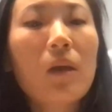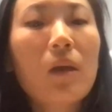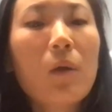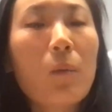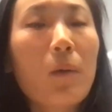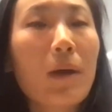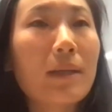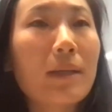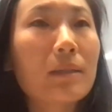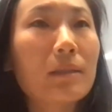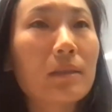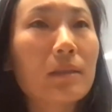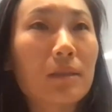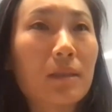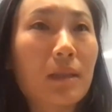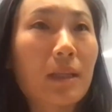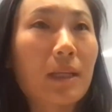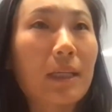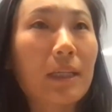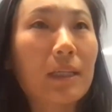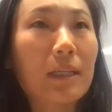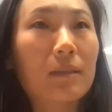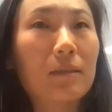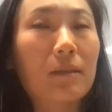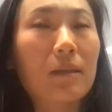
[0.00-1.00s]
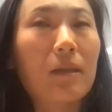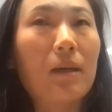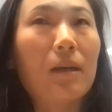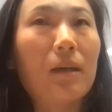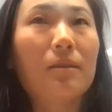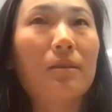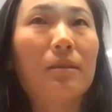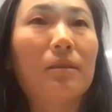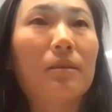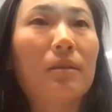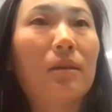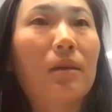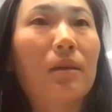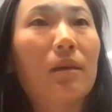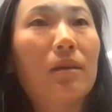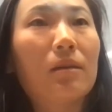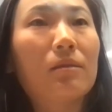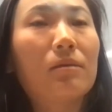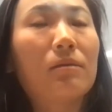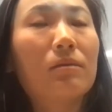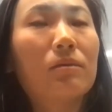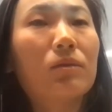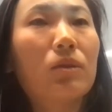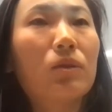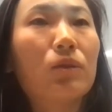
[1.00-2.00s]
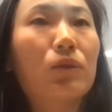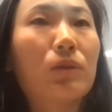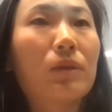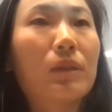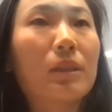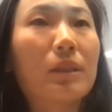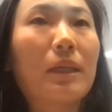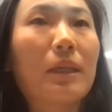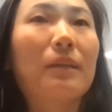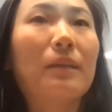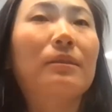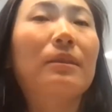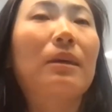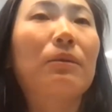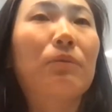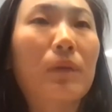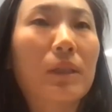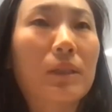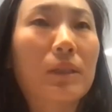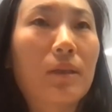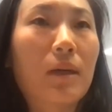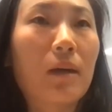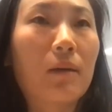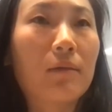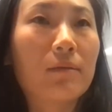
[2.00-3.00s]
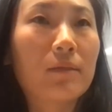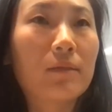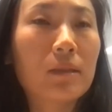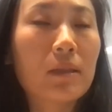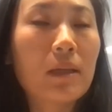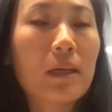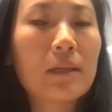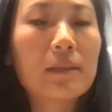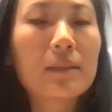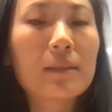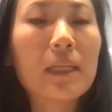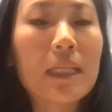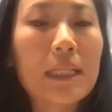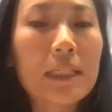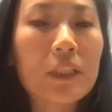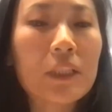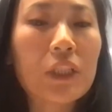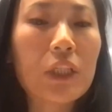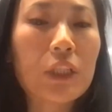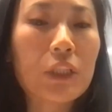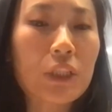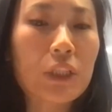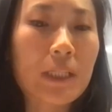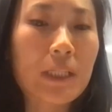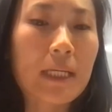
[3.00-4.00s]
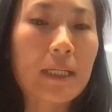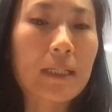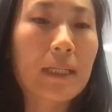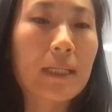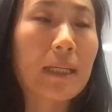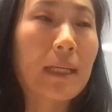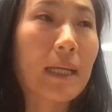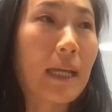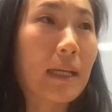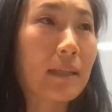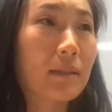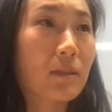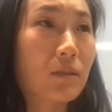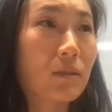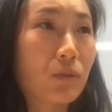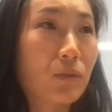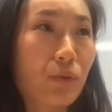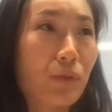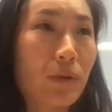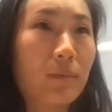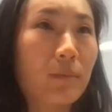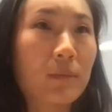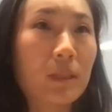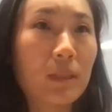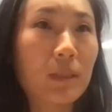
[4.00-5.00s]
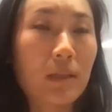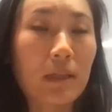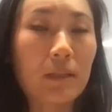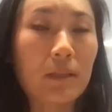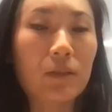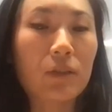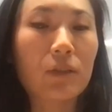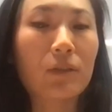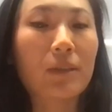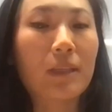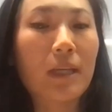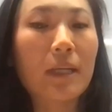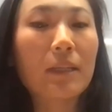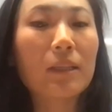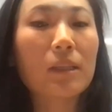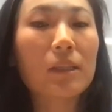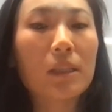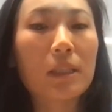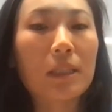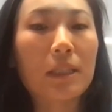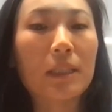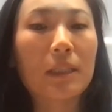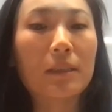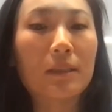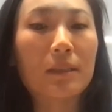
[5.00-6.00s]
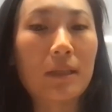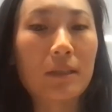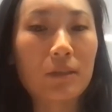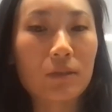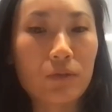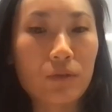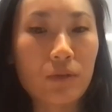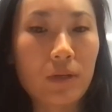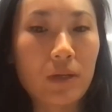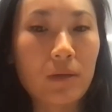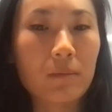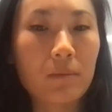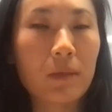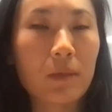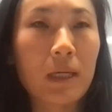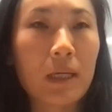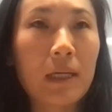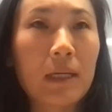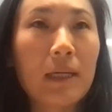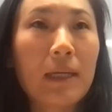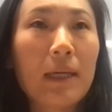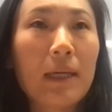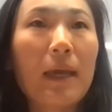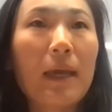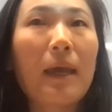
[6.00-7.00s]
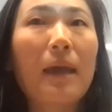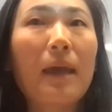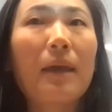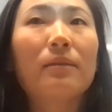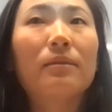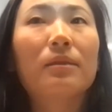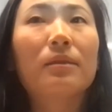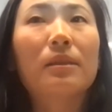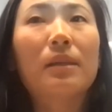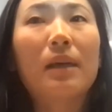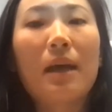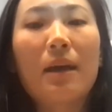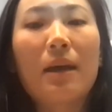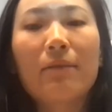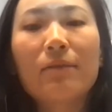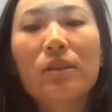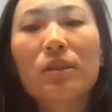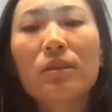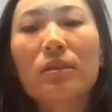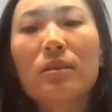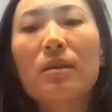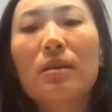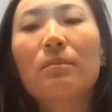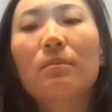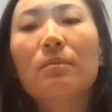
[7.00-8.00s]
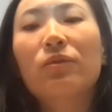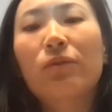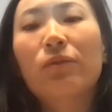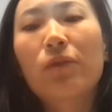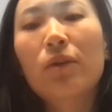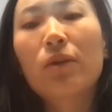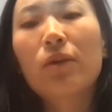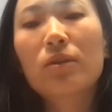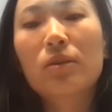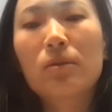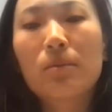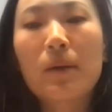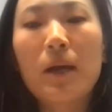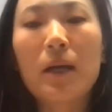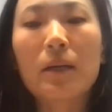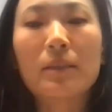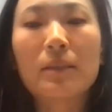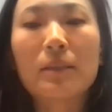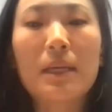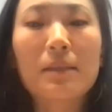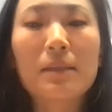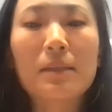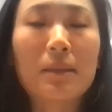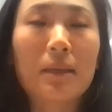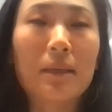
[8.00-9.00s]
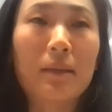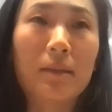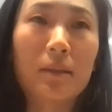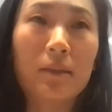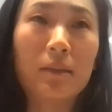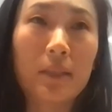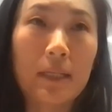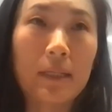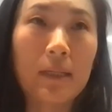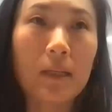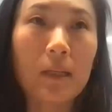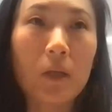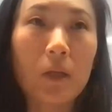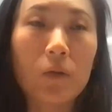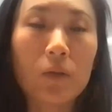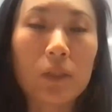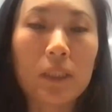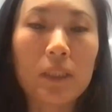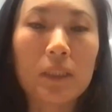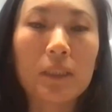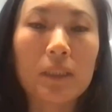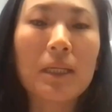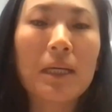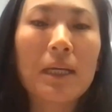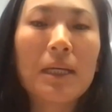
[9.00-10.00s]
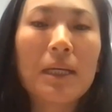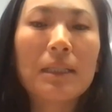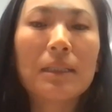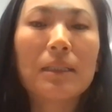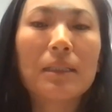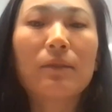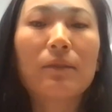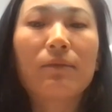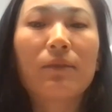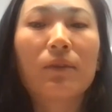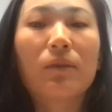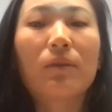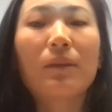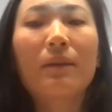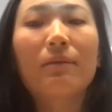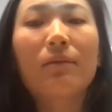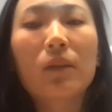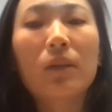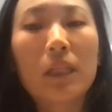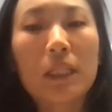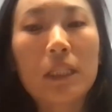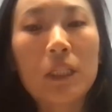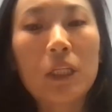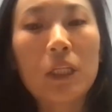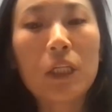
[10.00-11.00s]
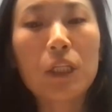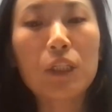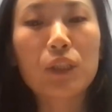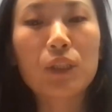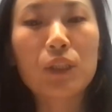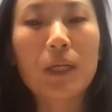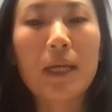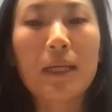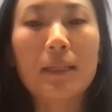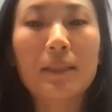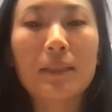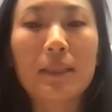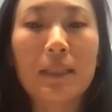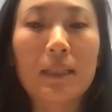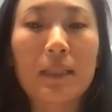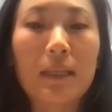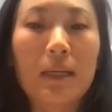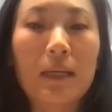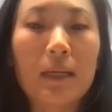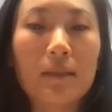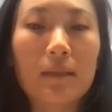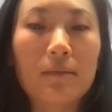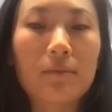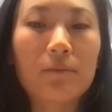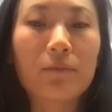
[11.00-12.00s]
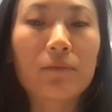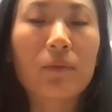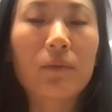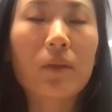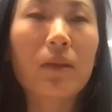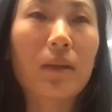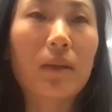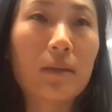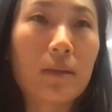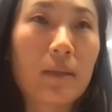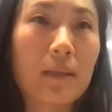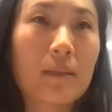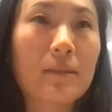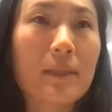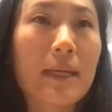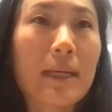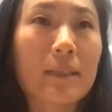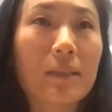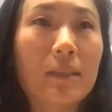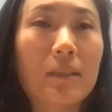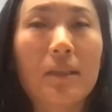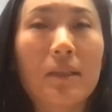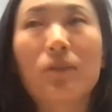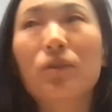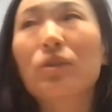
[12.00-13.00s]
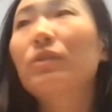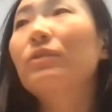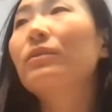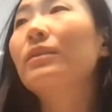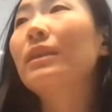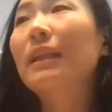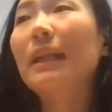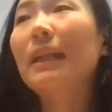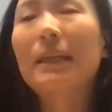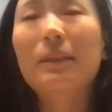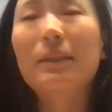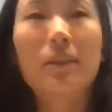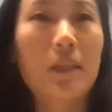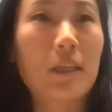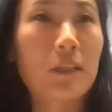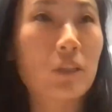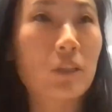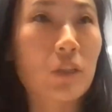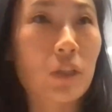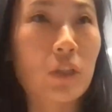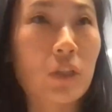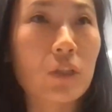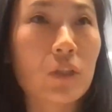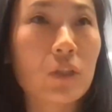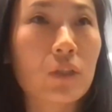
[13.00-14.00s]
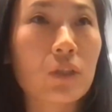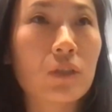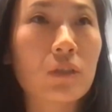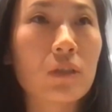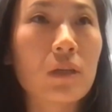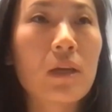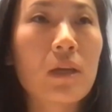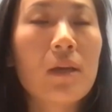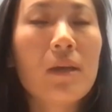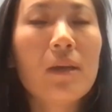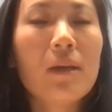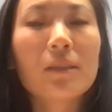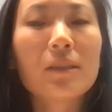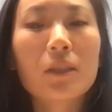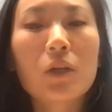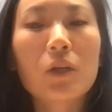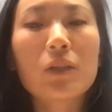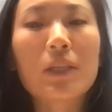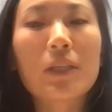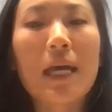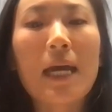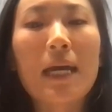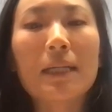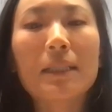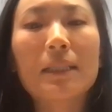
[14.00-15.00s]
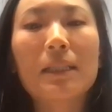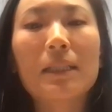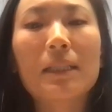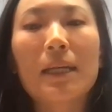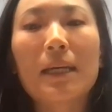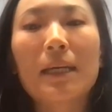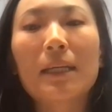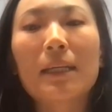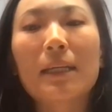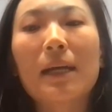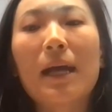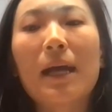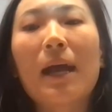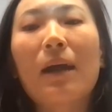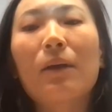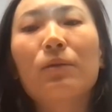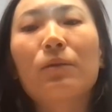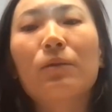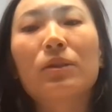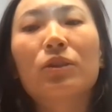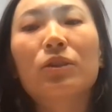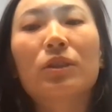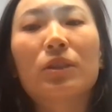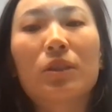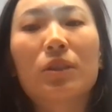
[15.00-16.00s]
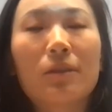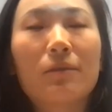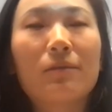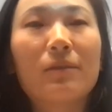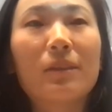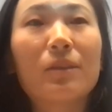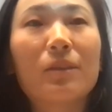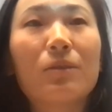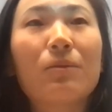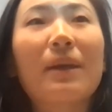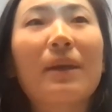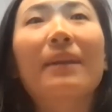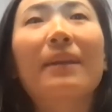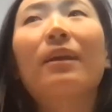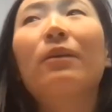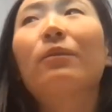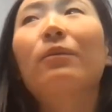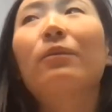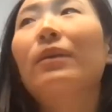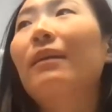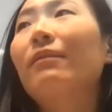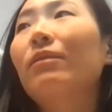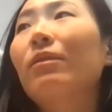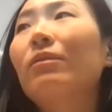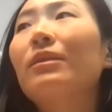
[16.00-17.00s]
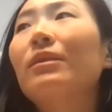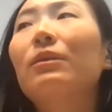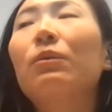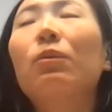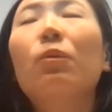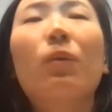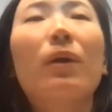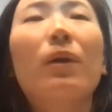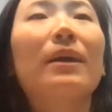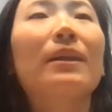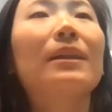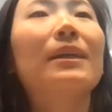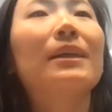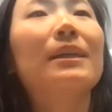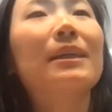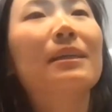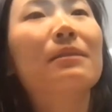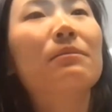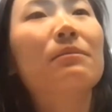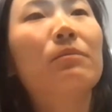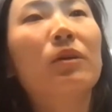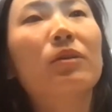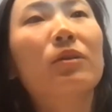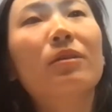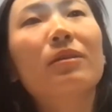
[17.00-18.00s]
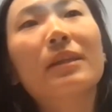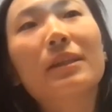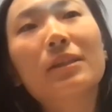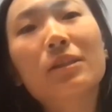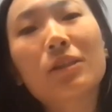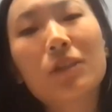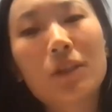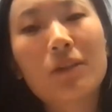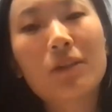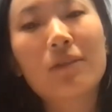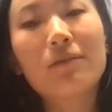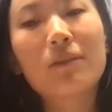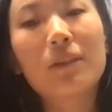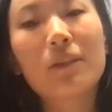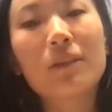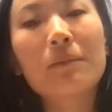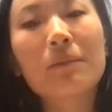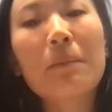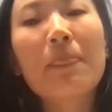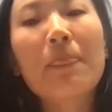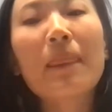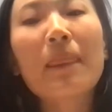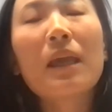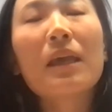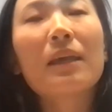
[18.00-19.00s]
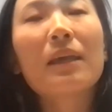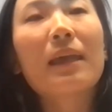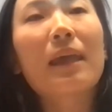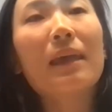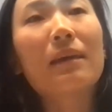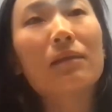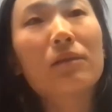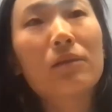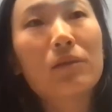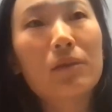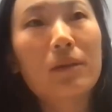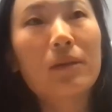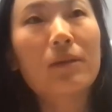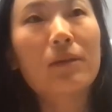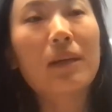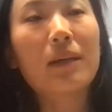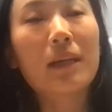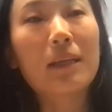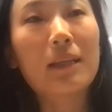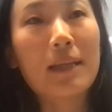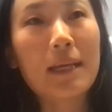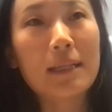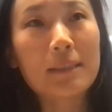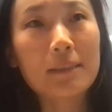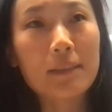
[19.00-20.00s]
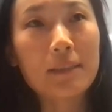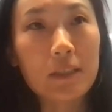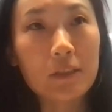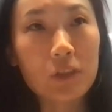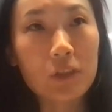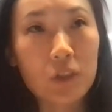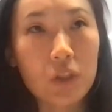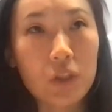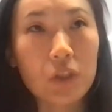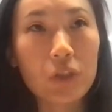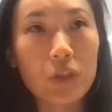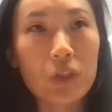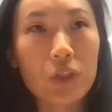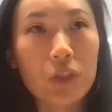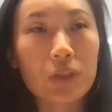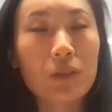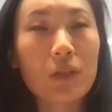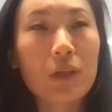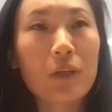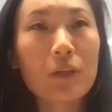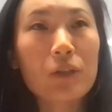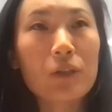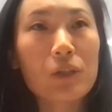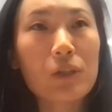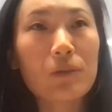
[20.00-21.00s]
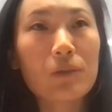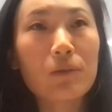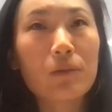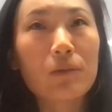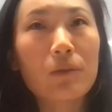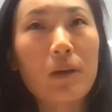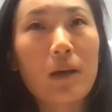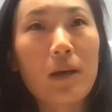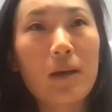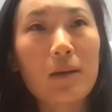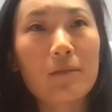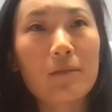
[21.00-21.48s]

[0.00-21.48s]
Once like the sources are resolved, the lineage data is streamed into another Kinesis stream. And after some further processing in the data loader, the field level lineage is indexed into Elasticsearch, so that like our server, right now we have only one like monolith server, can query Elasticsearch to